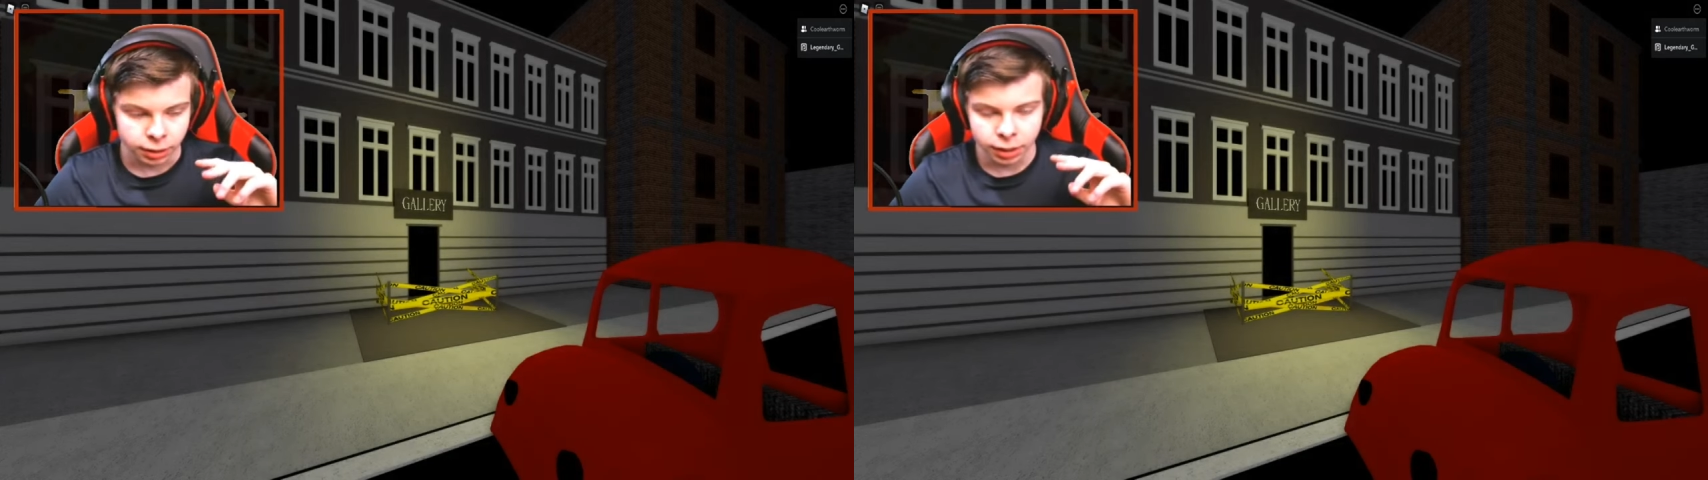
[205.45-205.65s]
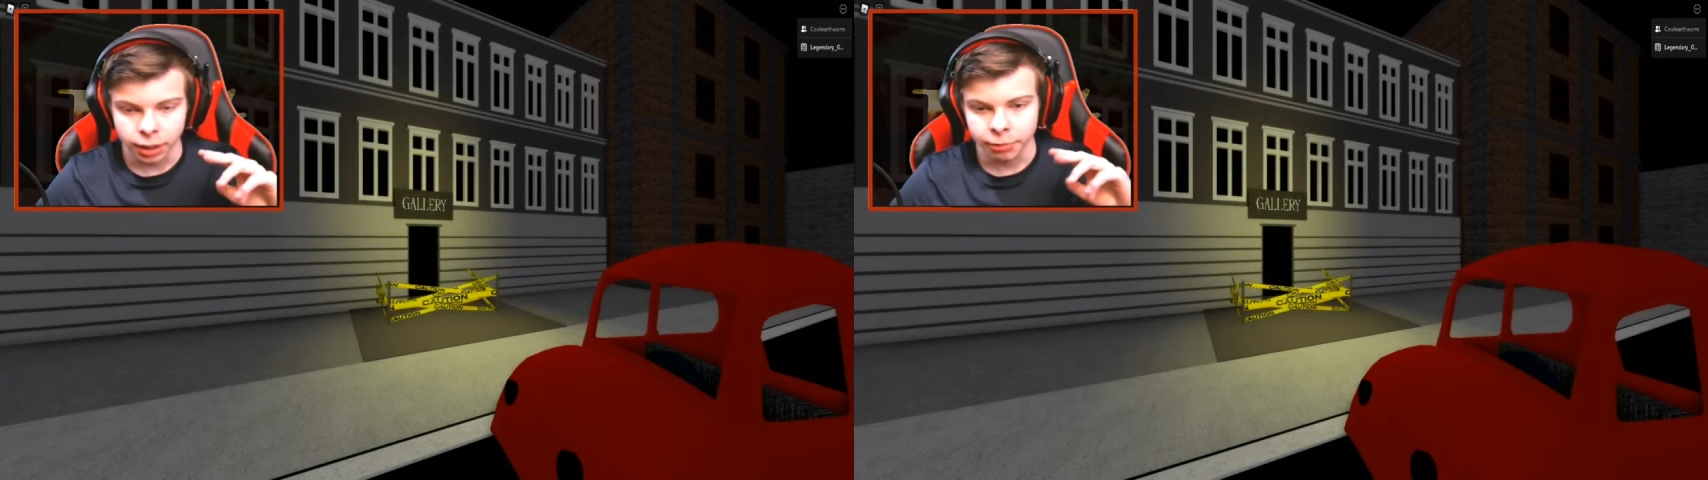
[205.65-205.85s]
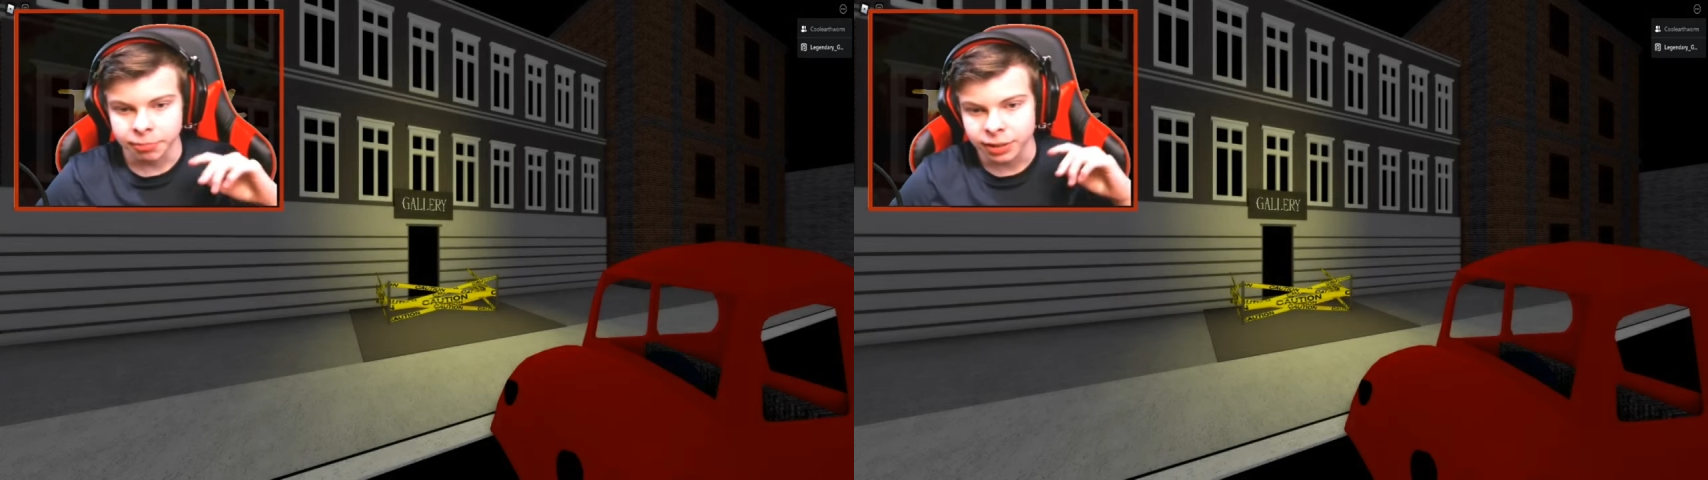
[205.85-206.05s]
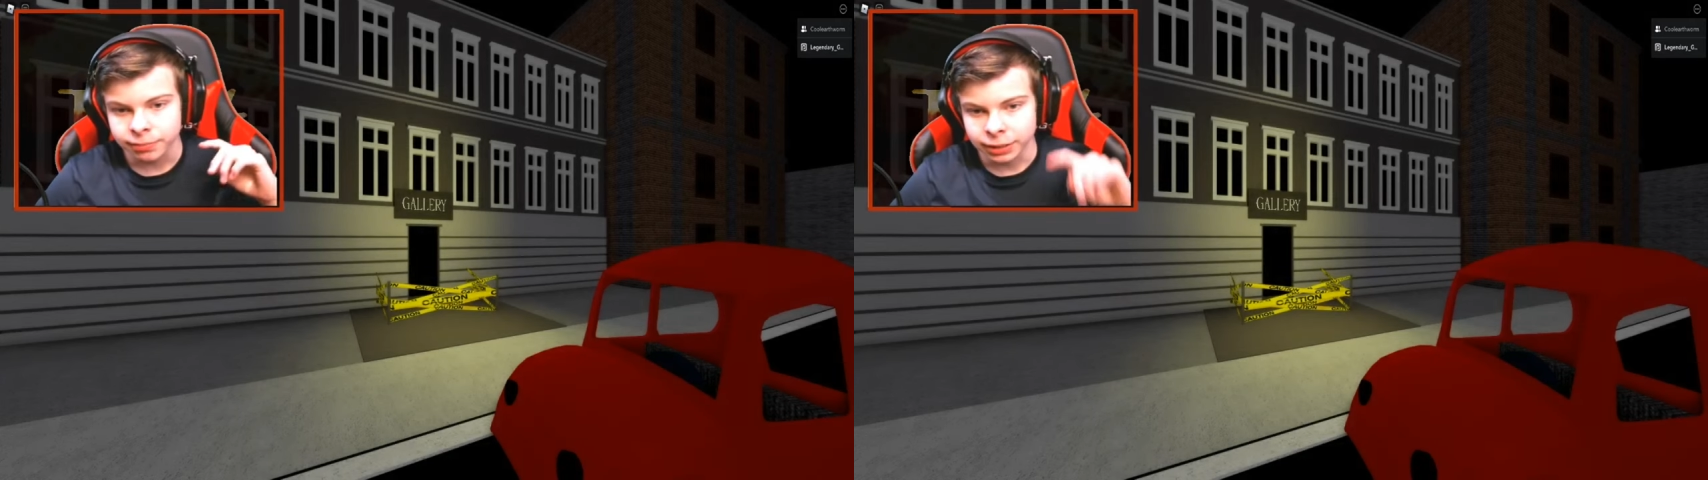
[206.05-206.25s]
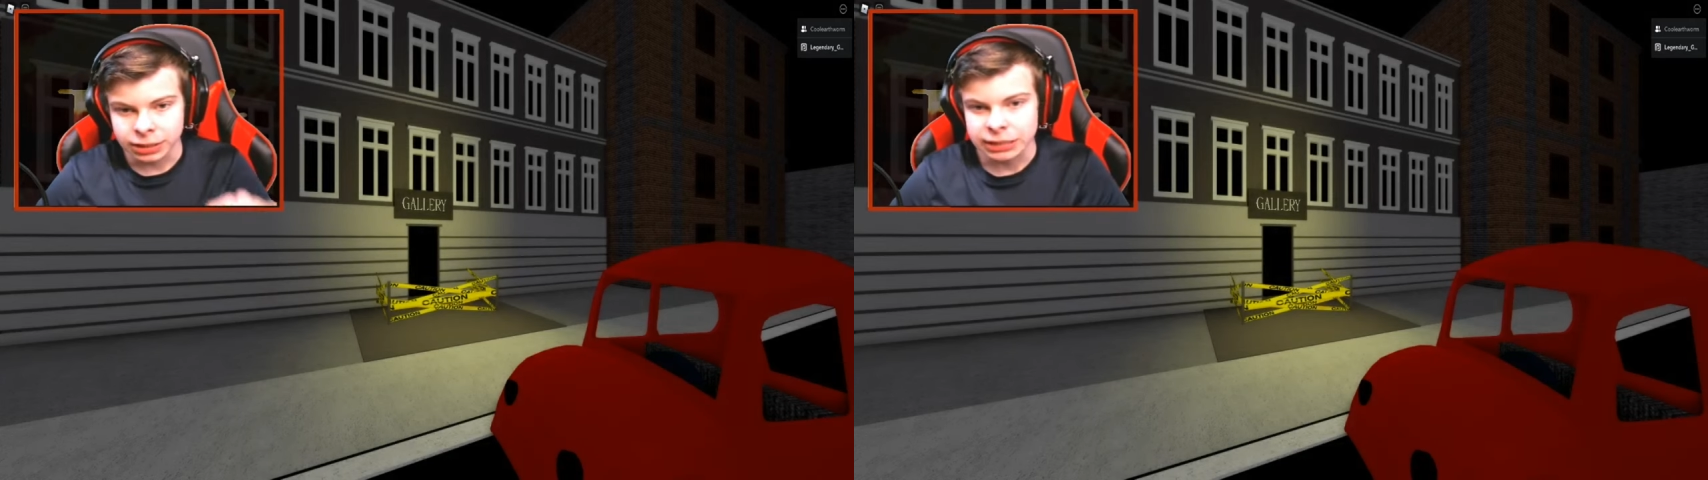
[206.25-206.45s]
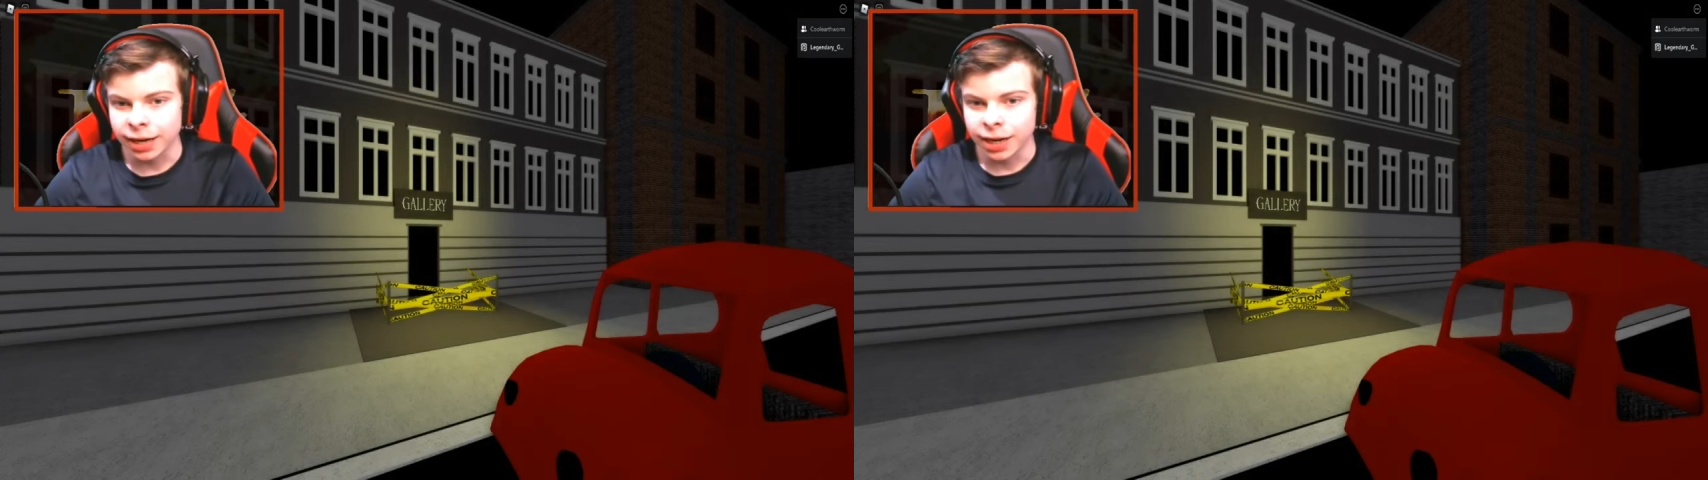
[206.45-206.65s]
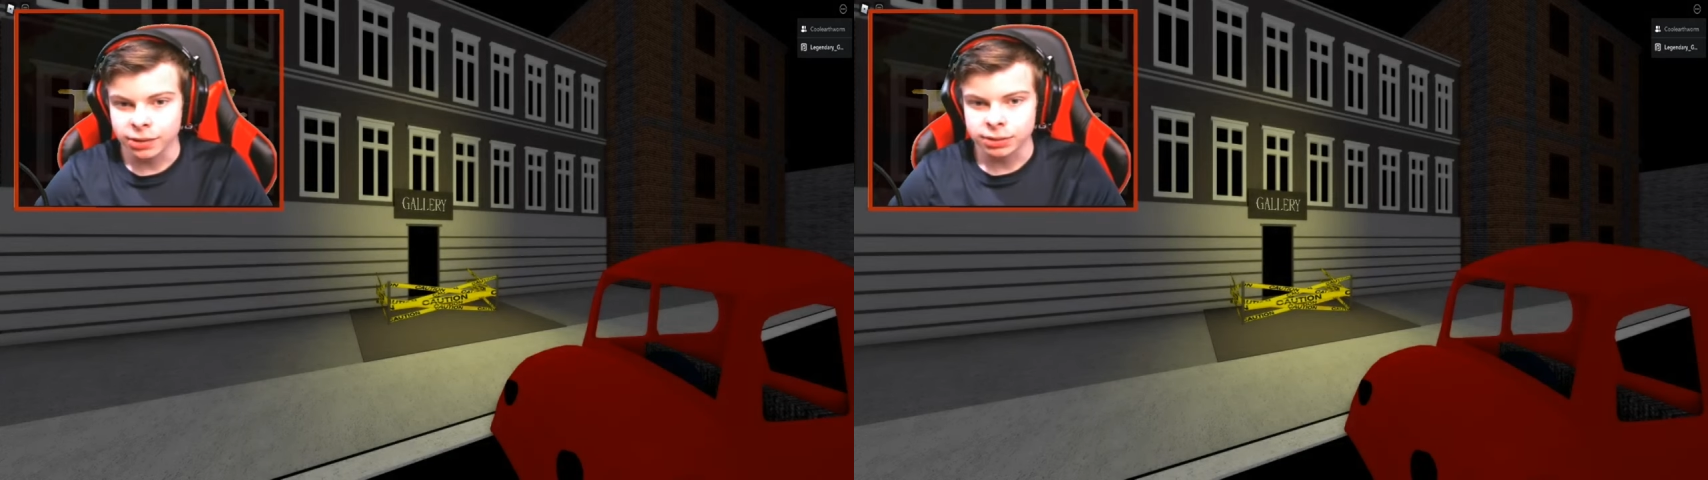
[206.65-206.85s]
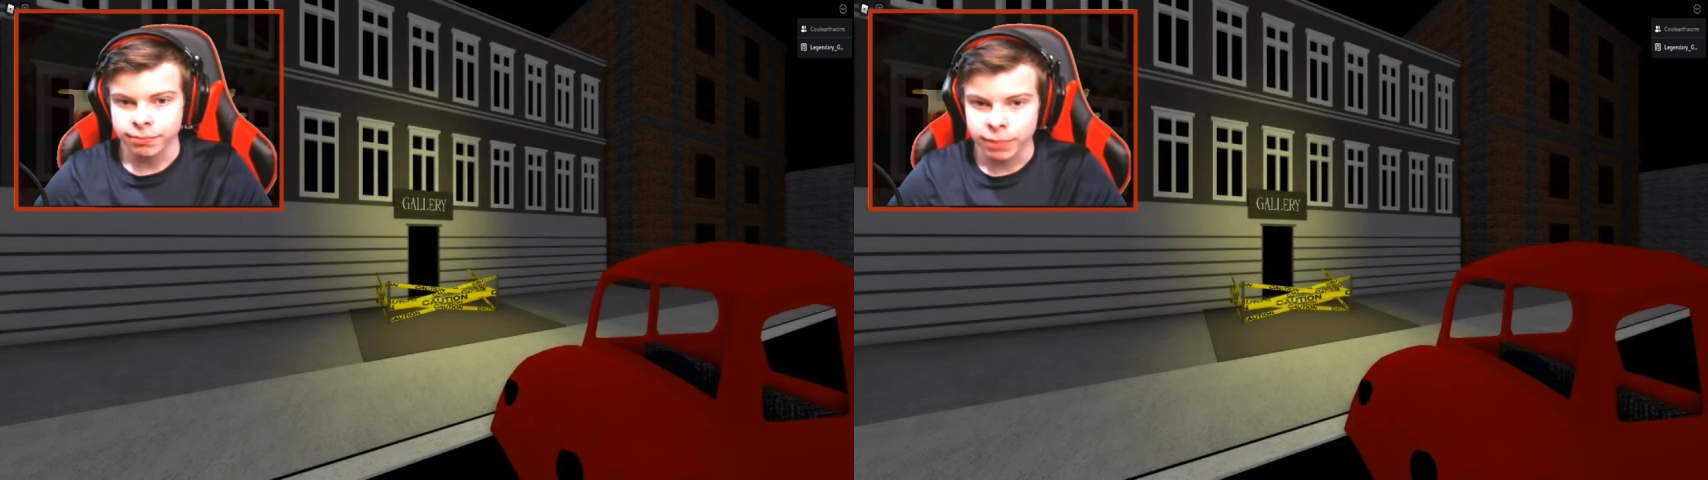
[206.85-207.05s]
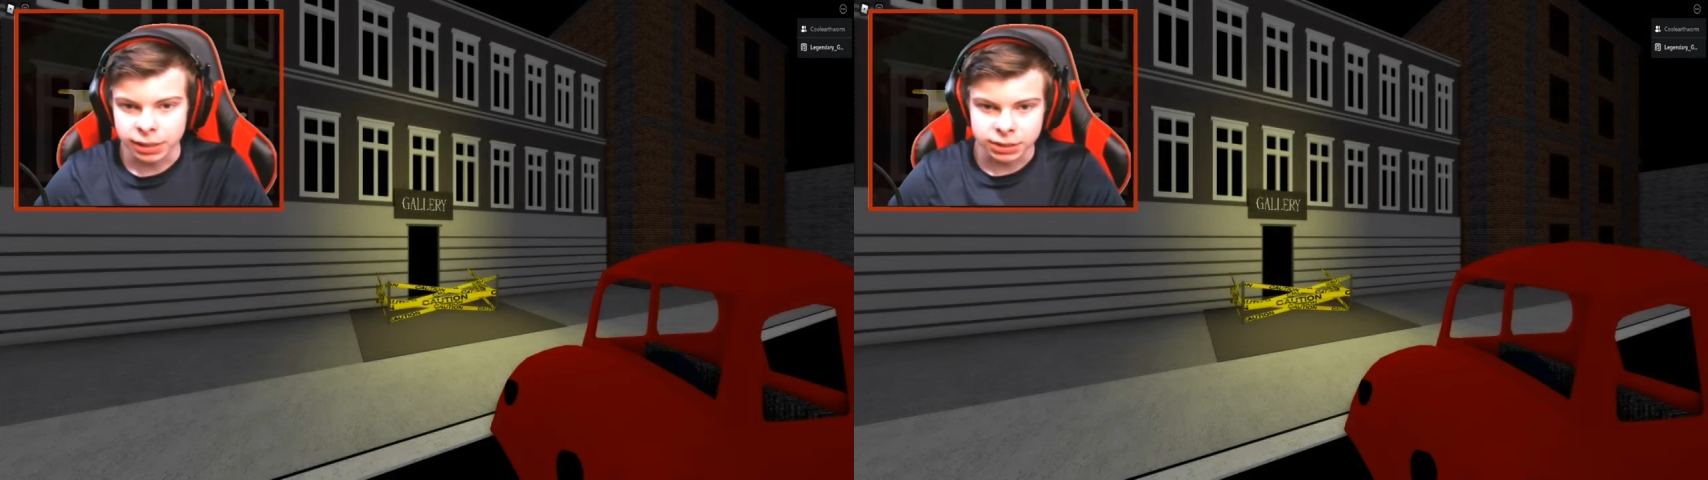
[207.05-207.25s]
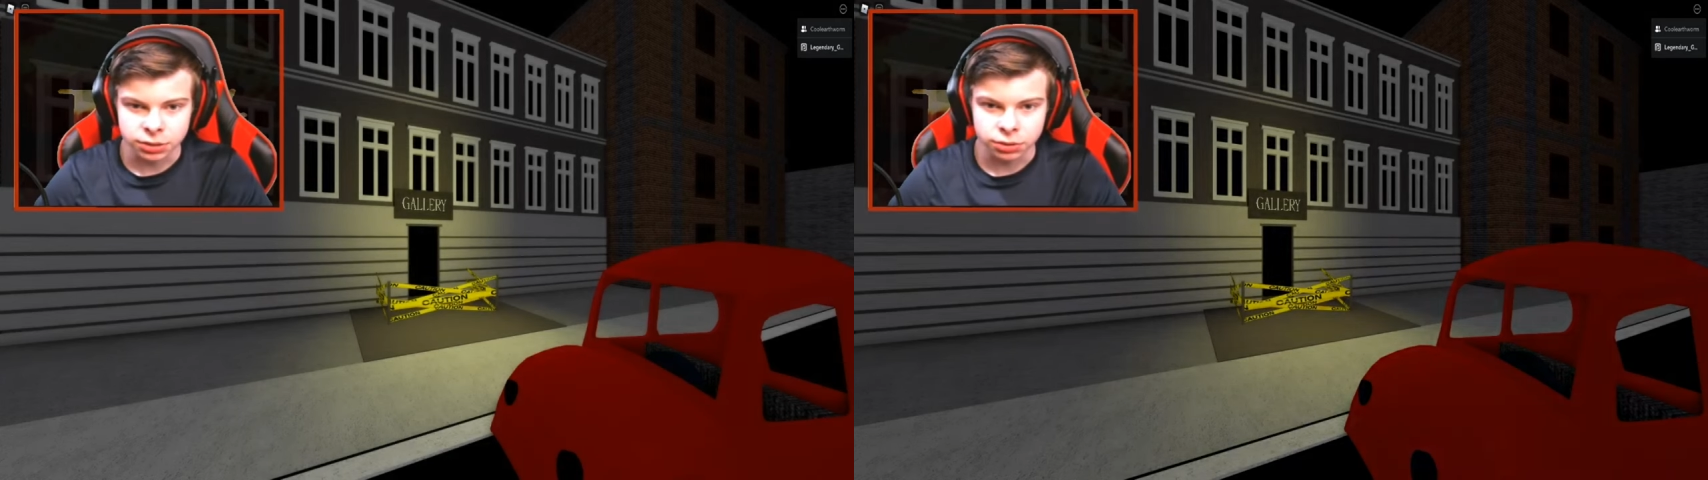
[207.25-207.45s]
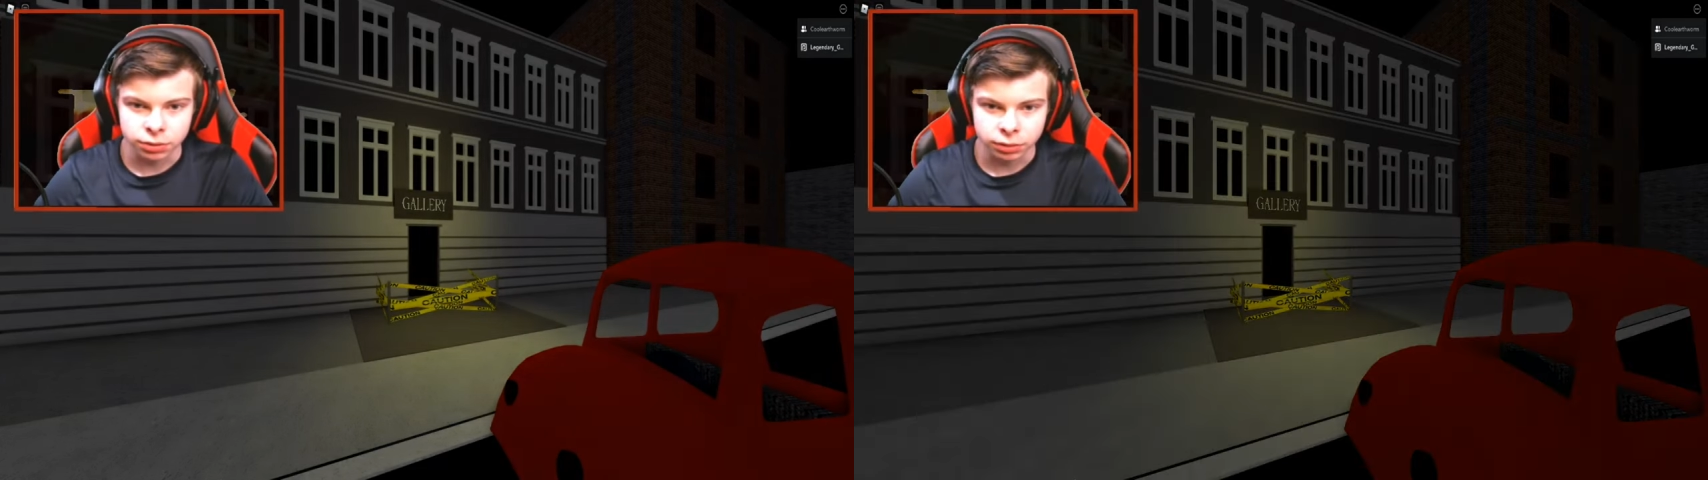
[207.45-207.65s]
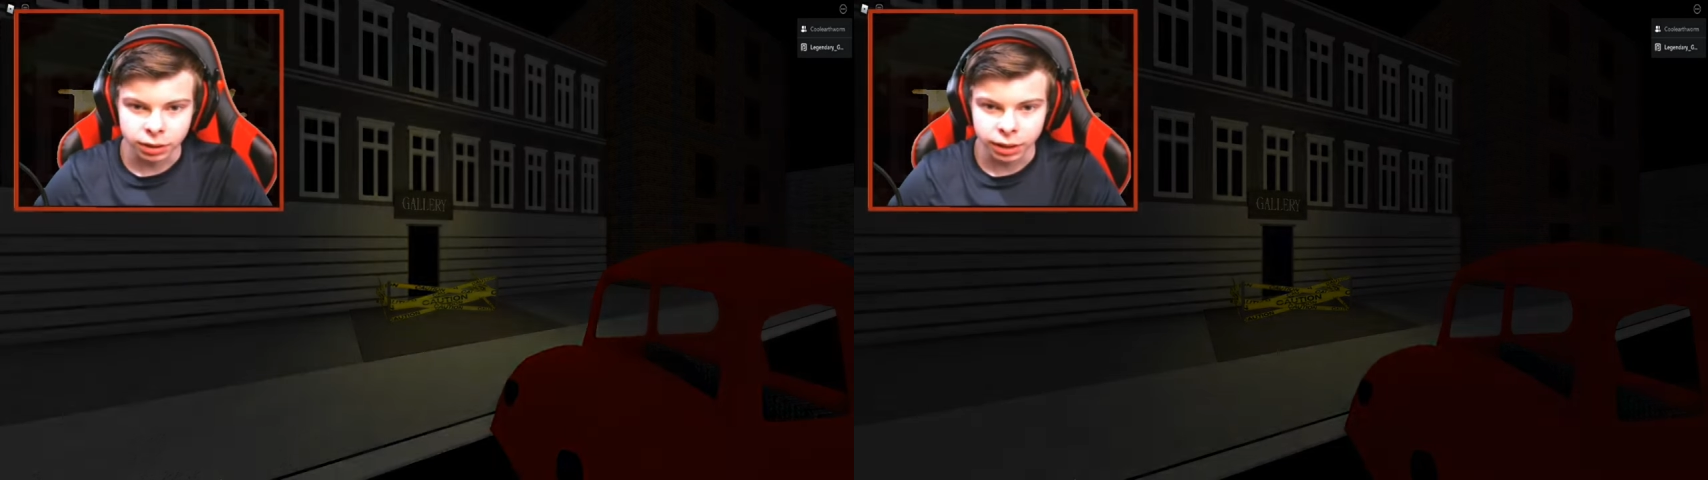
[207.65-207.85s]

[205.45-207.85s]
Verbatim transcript: A big shout out to Minitoon